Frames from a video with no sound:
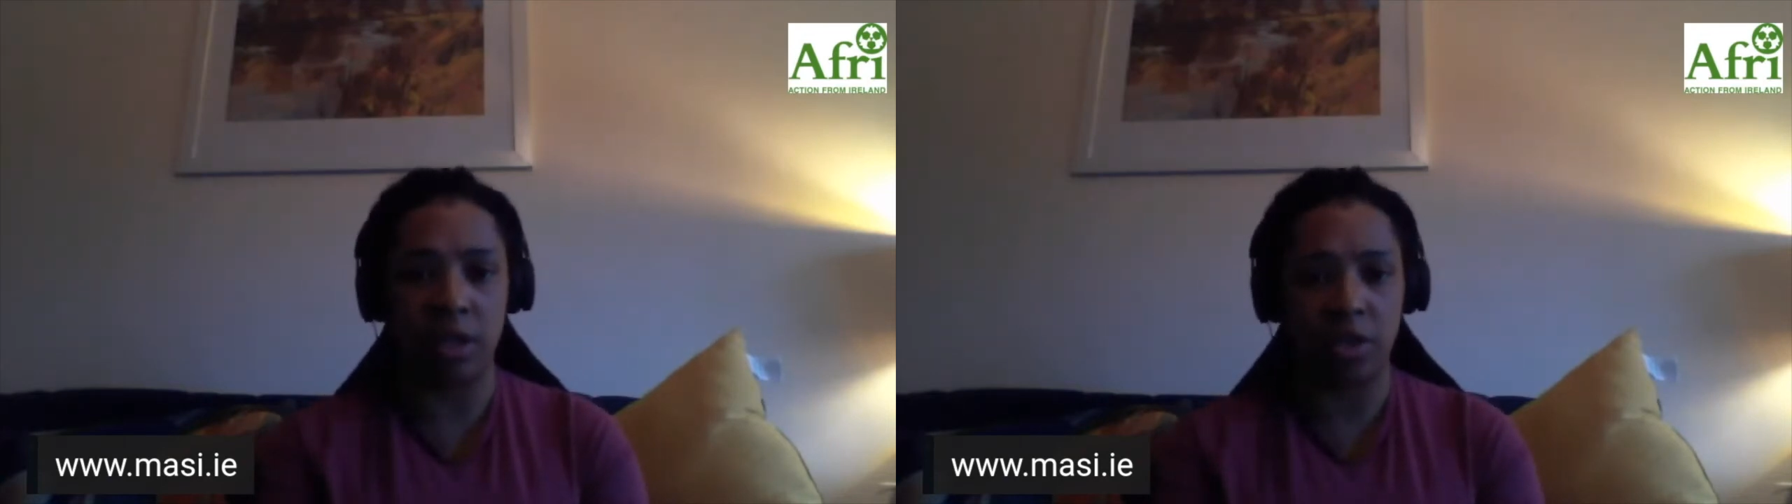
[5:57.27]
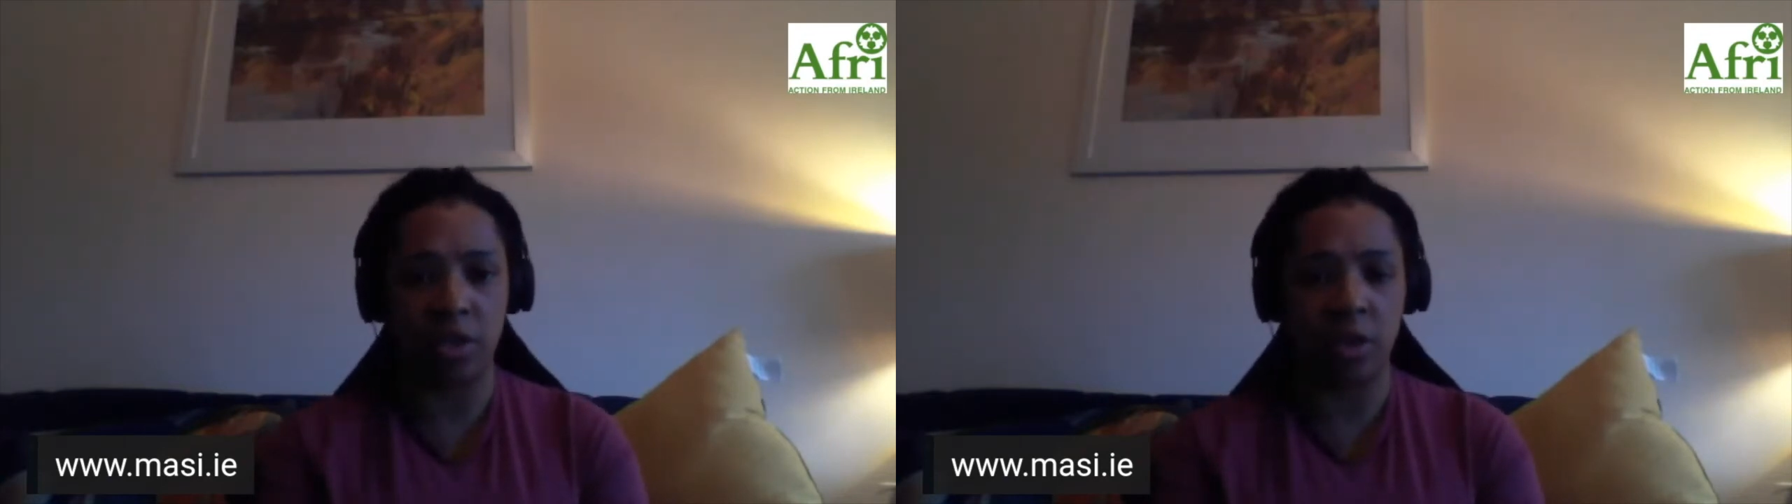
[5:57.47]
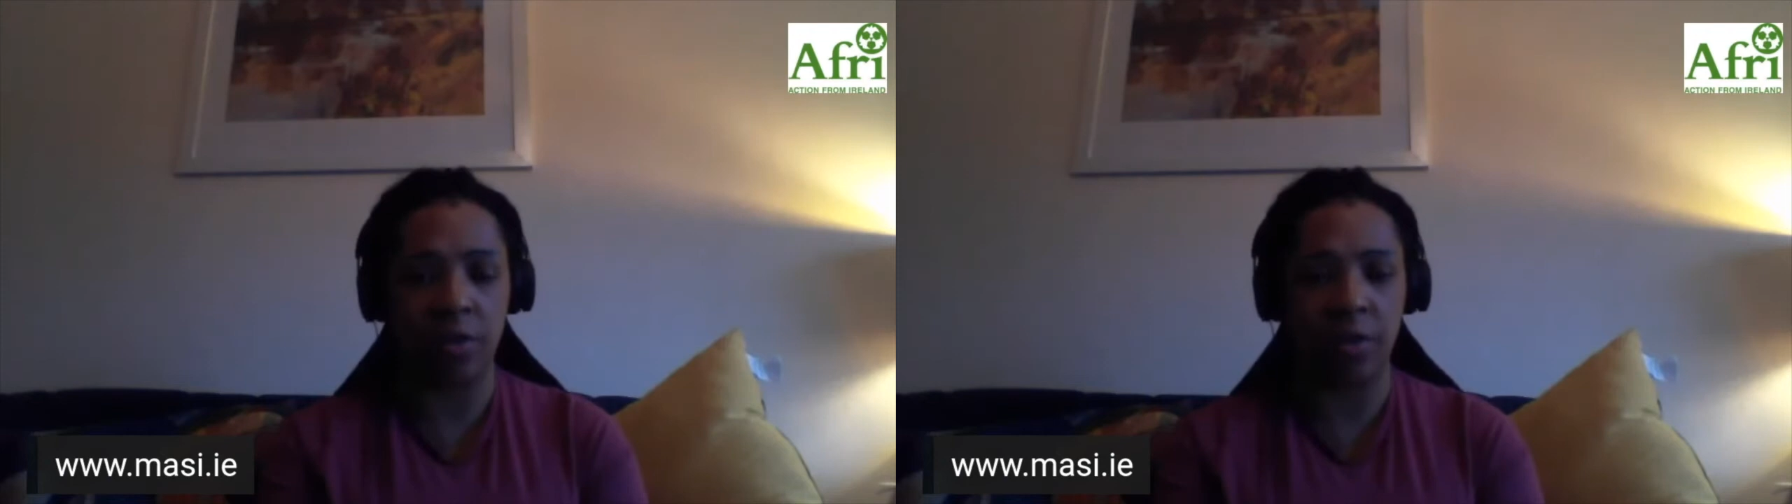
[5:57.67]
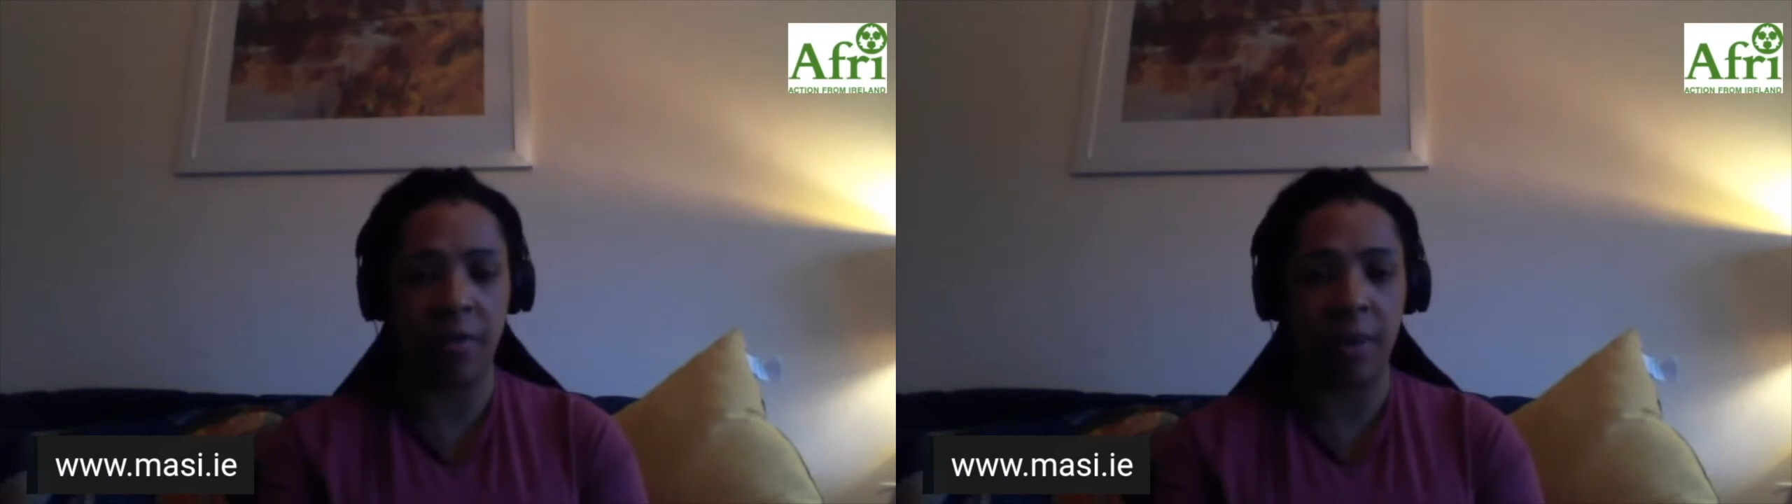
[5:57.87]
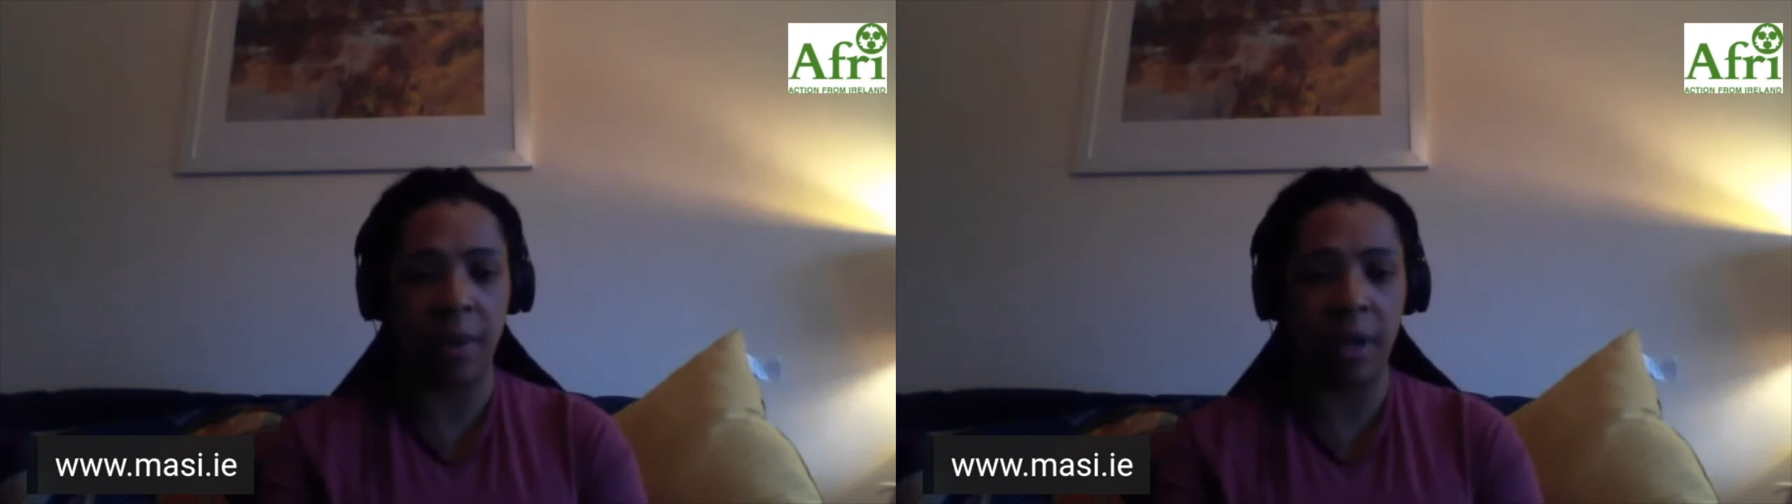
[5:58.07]
history of the
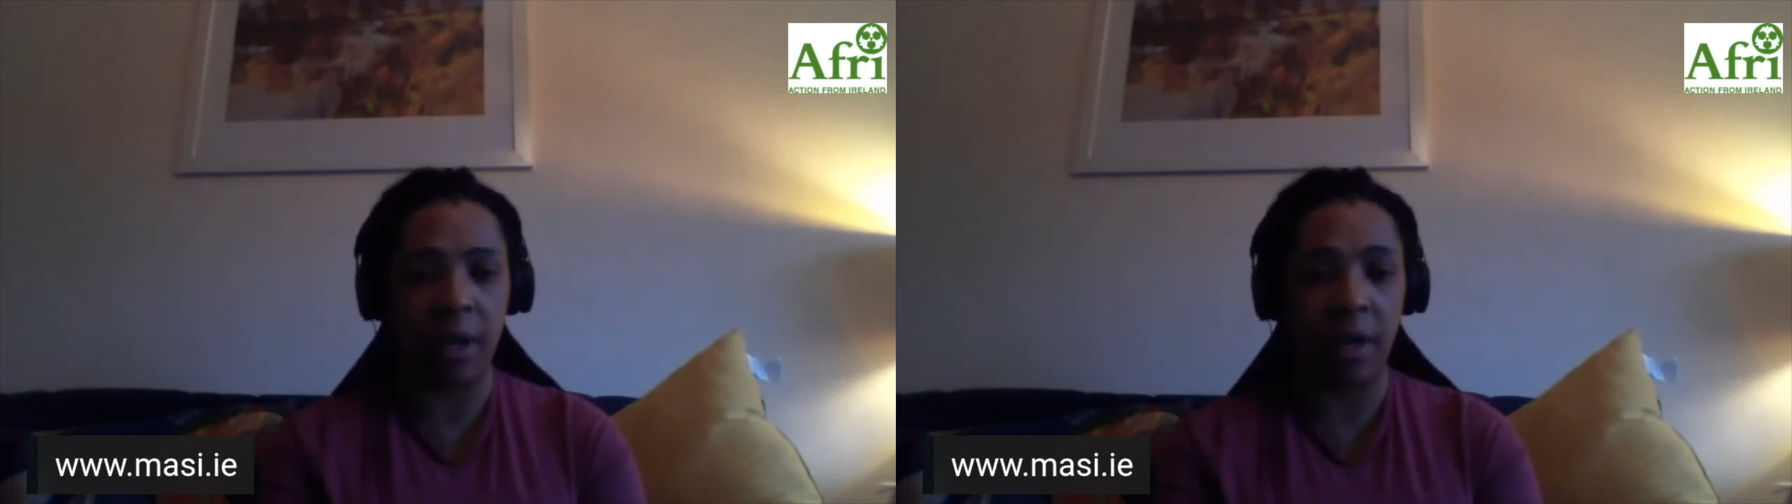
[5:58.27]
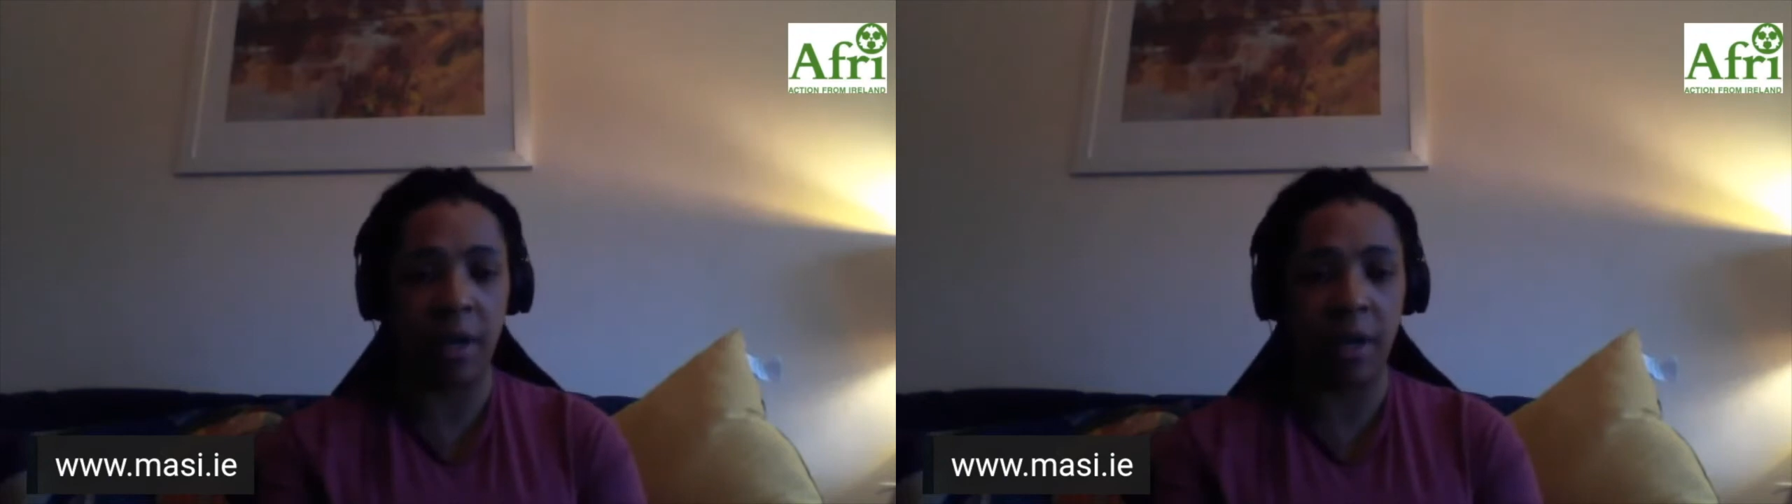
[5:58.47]
famine,